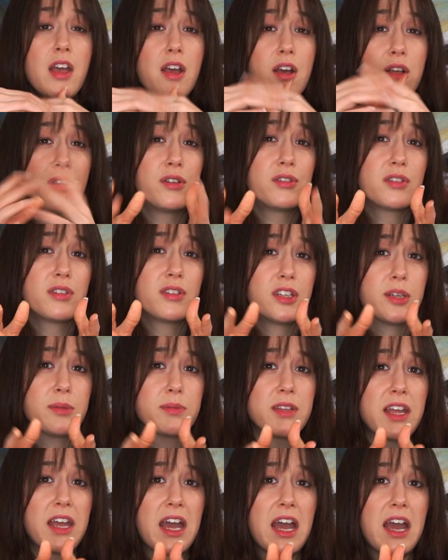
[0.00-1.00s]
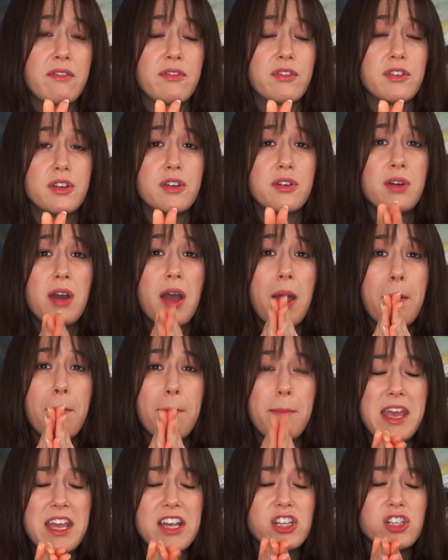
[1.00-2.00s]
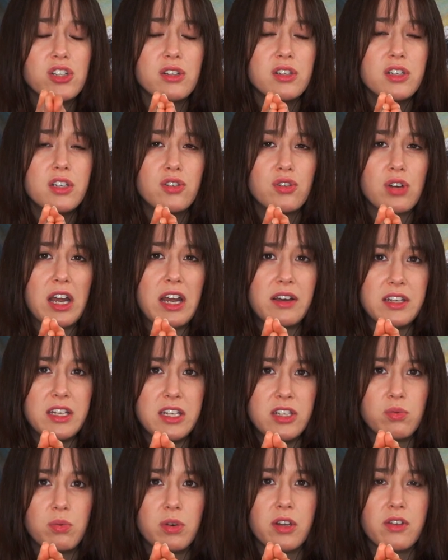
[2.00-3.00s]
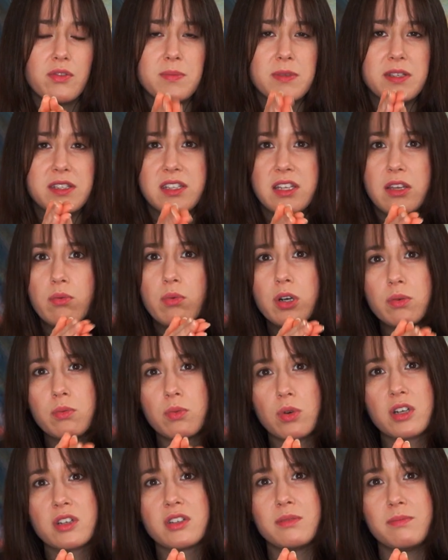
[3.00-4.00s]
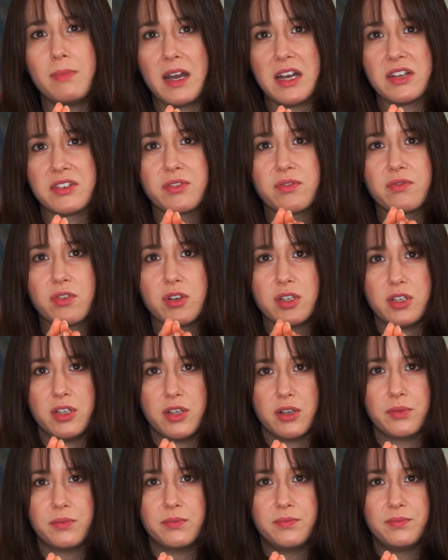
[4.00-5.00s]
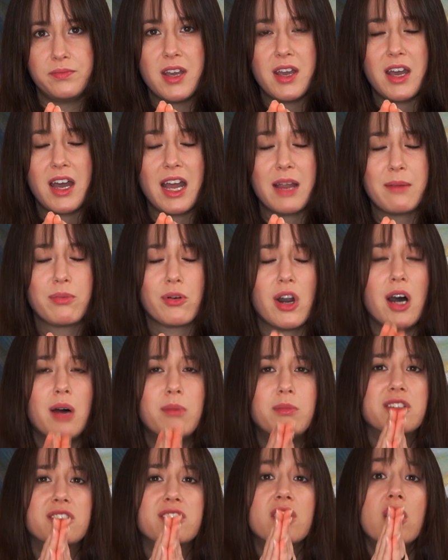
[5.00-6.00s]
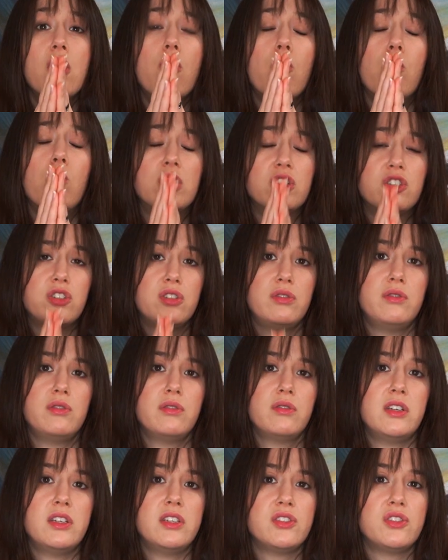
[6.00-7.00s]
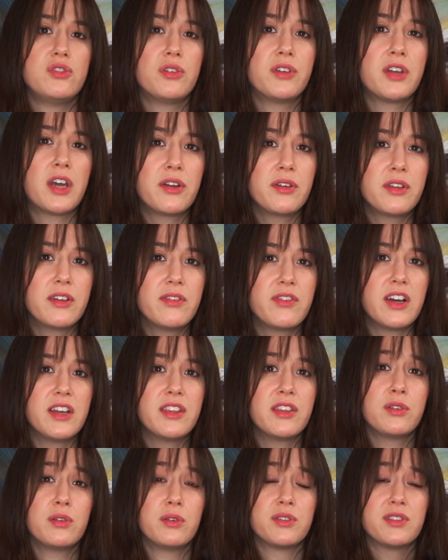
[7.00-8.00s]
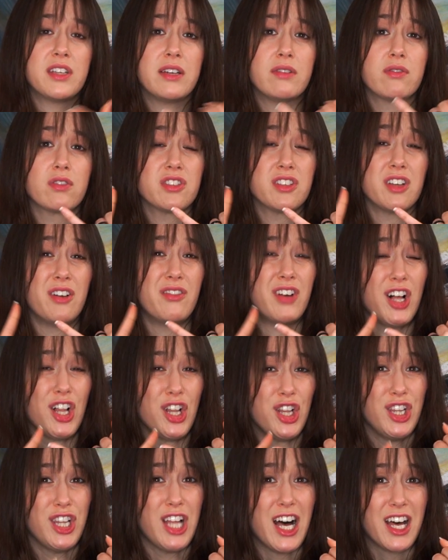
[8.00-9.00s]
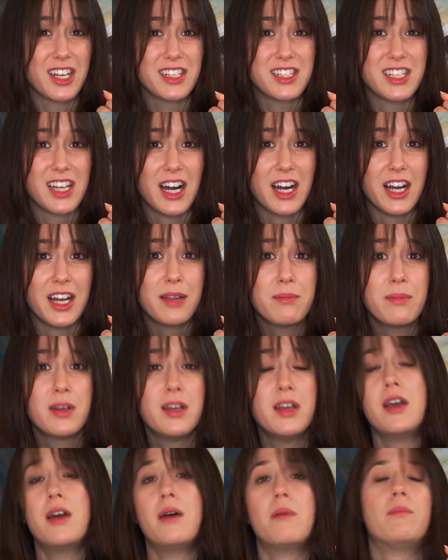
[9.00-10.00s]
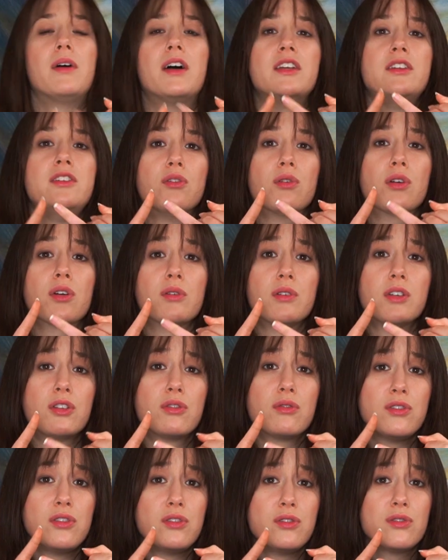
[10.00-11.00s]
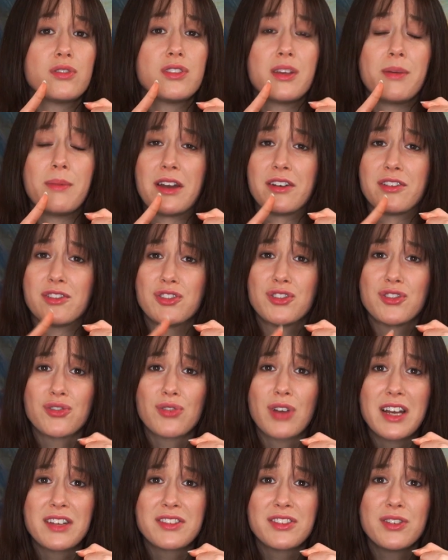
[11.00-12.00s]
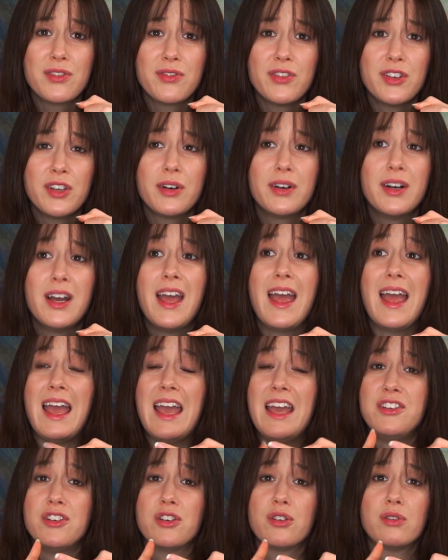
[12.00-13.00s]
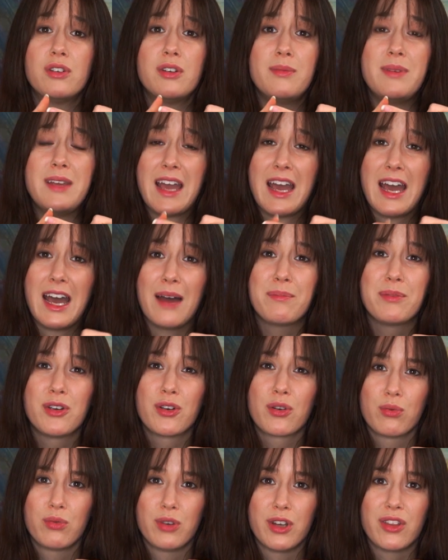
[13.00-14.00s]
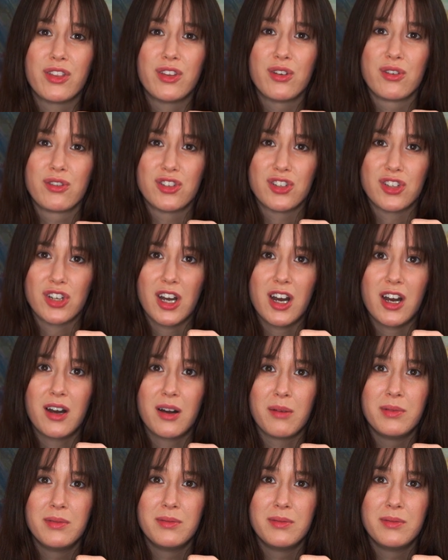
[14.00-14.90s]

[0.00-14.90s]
Those are the tips that I have for you. Make sure you try out each one of them and see what works best for you. I promise, once you do these, you'll not only find that you'll save yourself a lot of time, but you're going to reduce the amount of stress you feel, and you're going to be happier with your job.